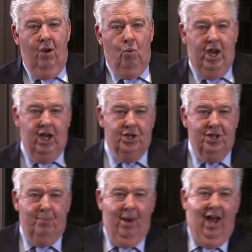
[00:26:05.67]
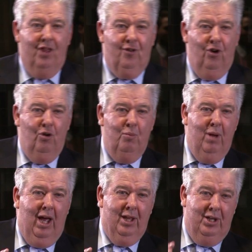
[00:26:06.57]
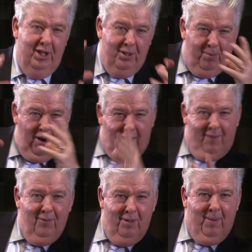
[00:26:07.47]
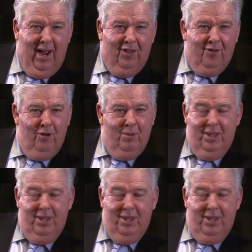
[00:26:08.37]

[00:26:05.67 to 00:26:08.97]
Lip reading: went into the bathroom, and then did the program from the bathroom.